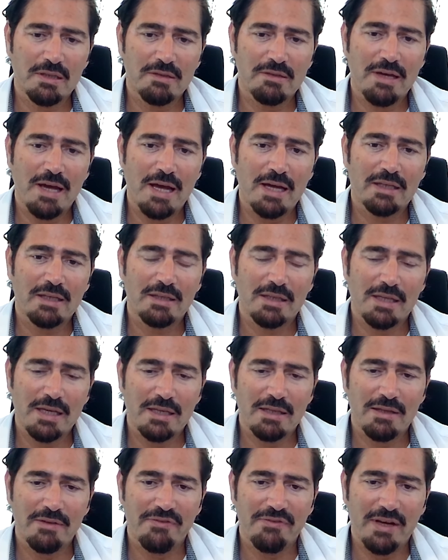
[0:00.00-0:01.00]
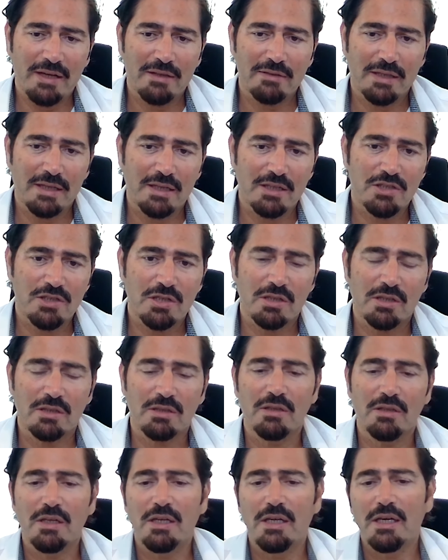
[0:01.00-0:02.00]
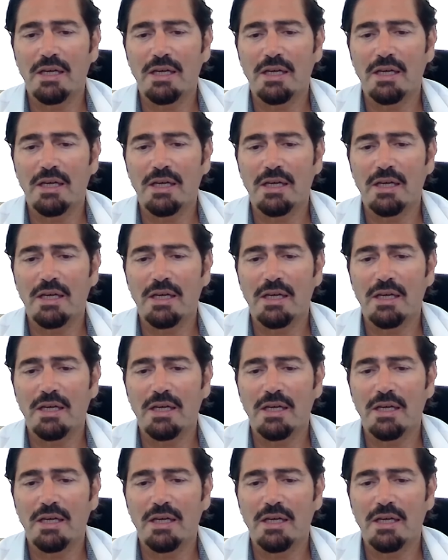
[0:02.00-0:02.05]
the tech and laying the foundation